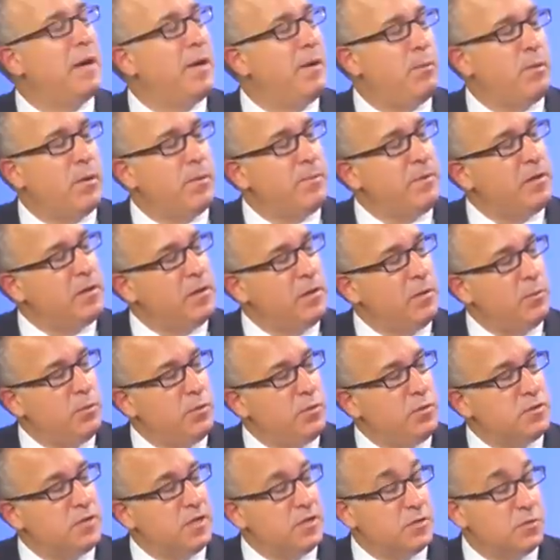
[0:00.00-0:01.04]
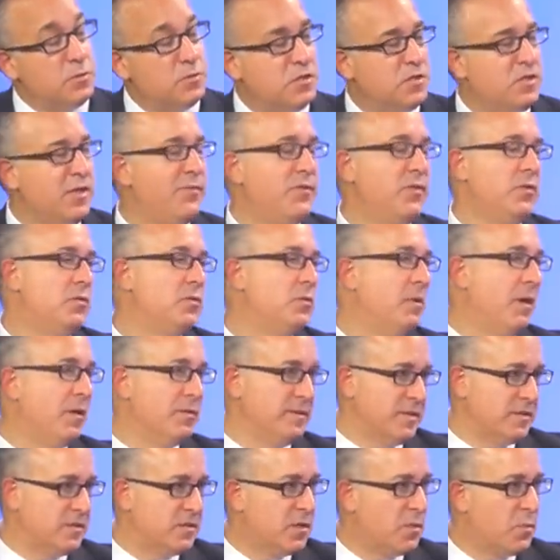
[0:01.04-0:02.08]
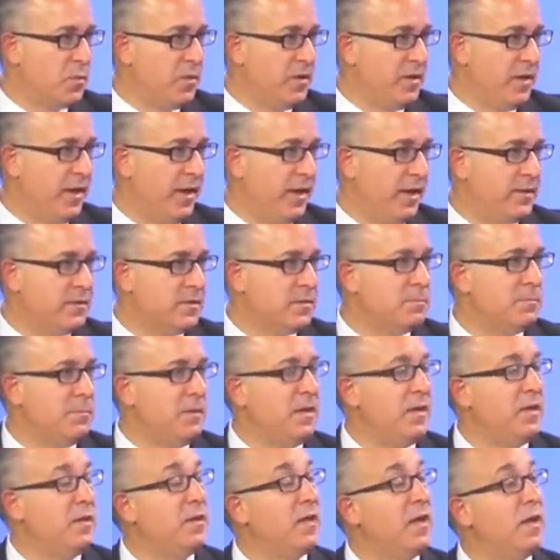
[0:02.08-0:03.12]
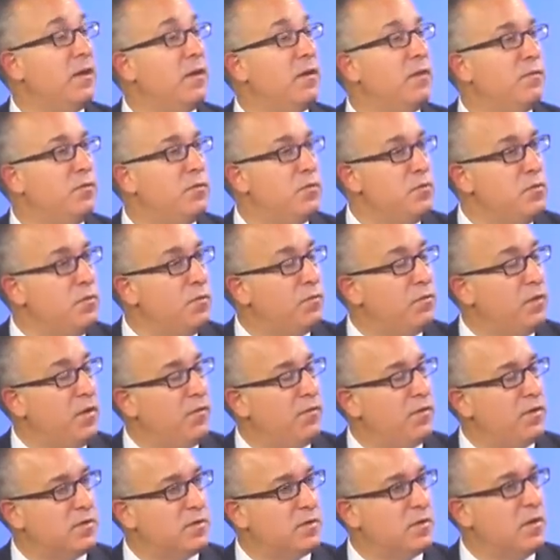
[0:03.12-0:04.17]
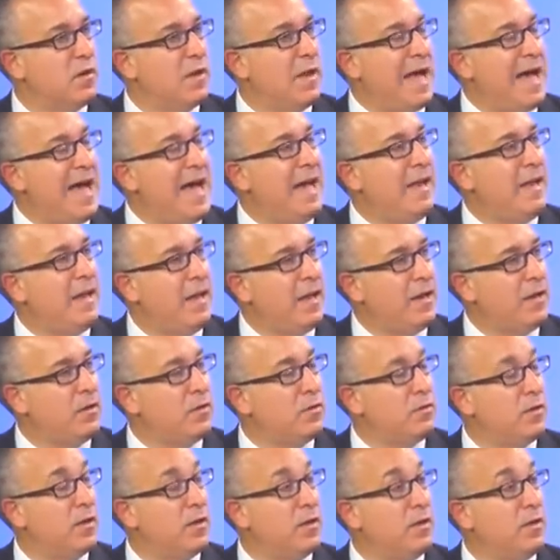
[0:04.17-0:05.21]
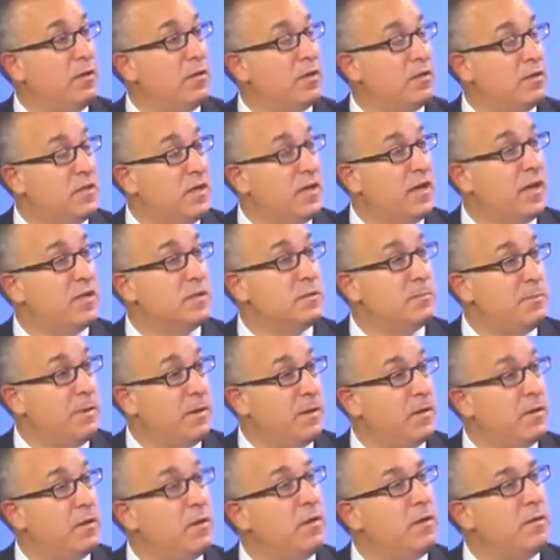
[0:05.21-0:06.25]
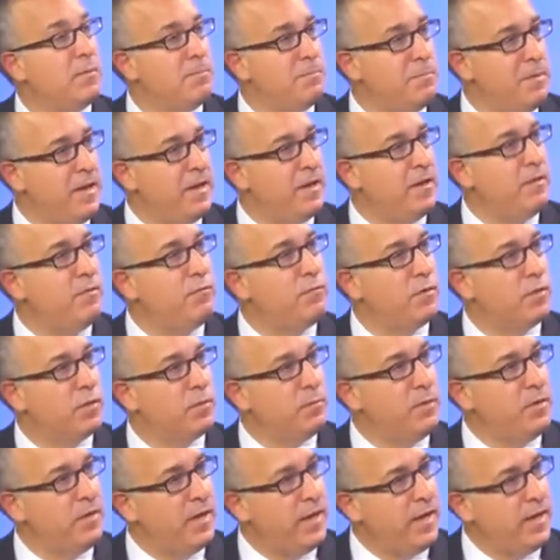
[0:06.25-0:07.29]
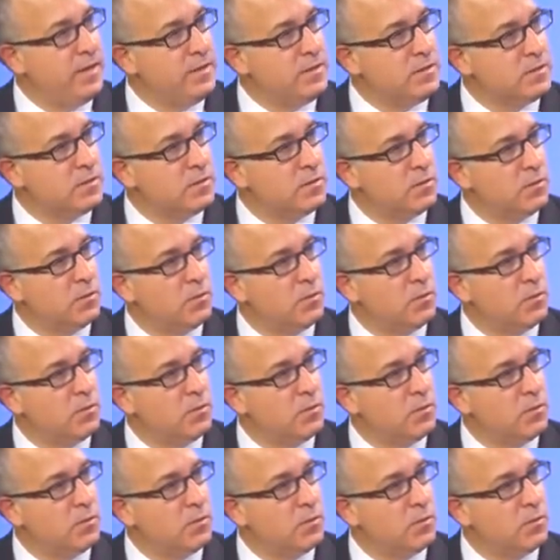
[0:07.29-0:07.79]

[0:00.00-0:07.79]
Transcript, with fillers: I want to be clear what you said. So 72 hours, that's three days, meaning yep. that if, if, if it's highly likelihood that the tick has been embedded for three days,